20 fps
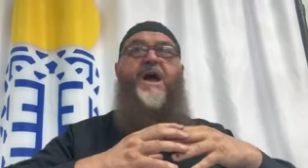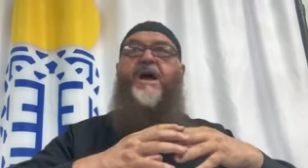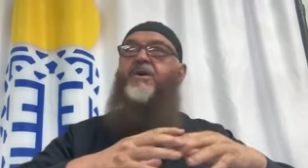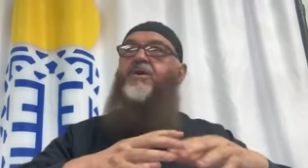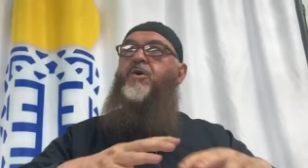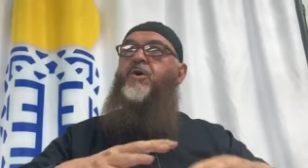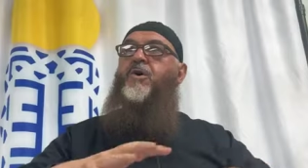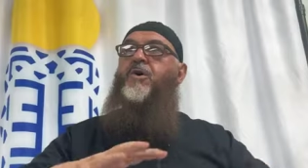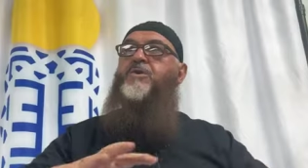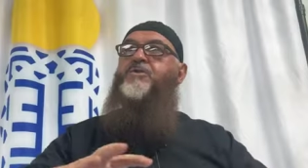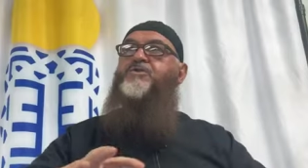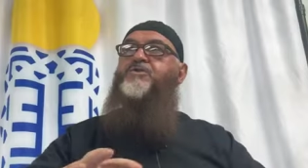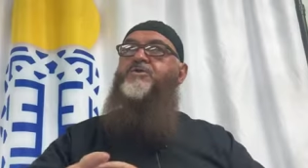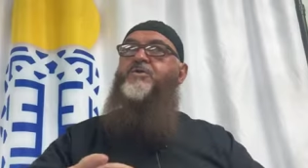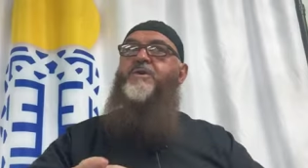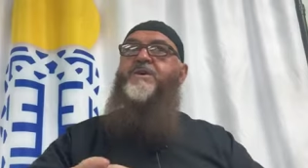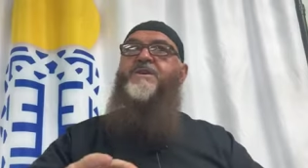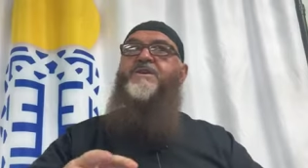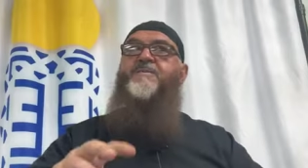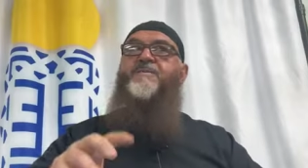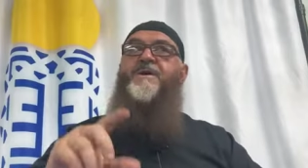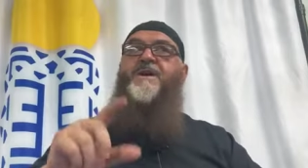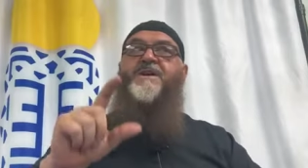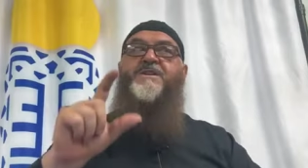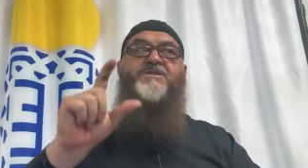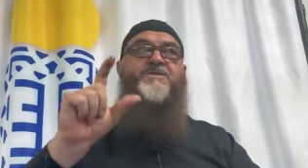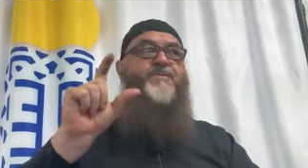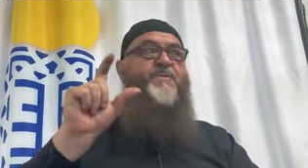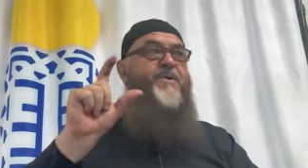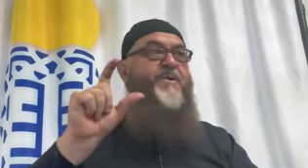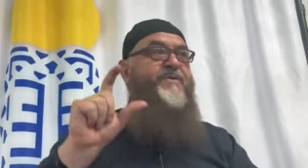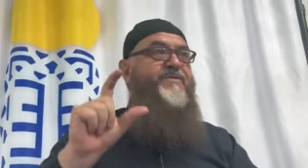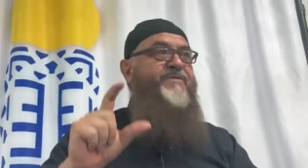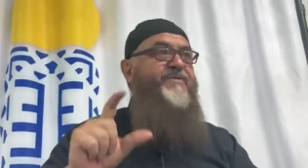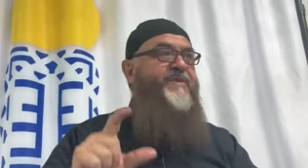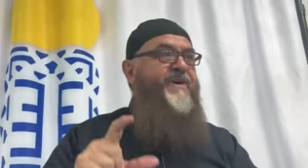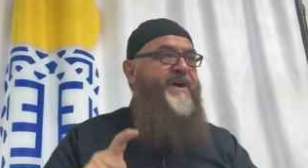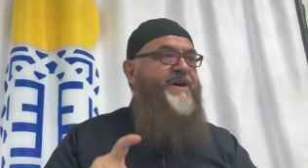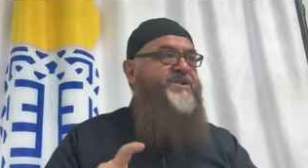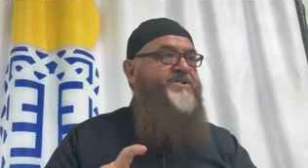And also it means
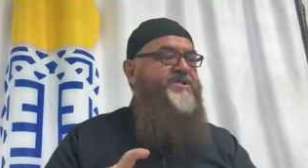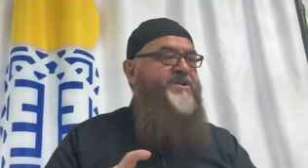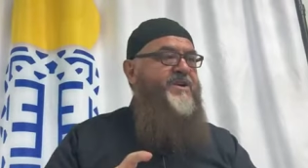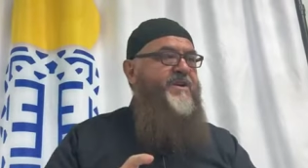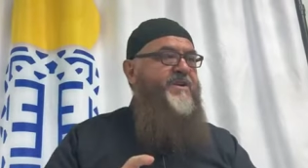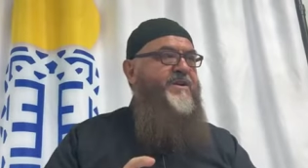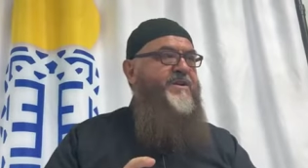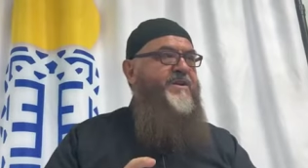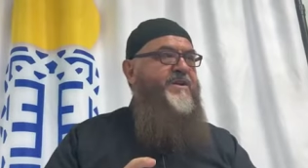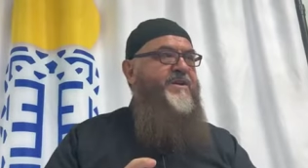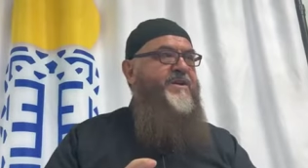perfection.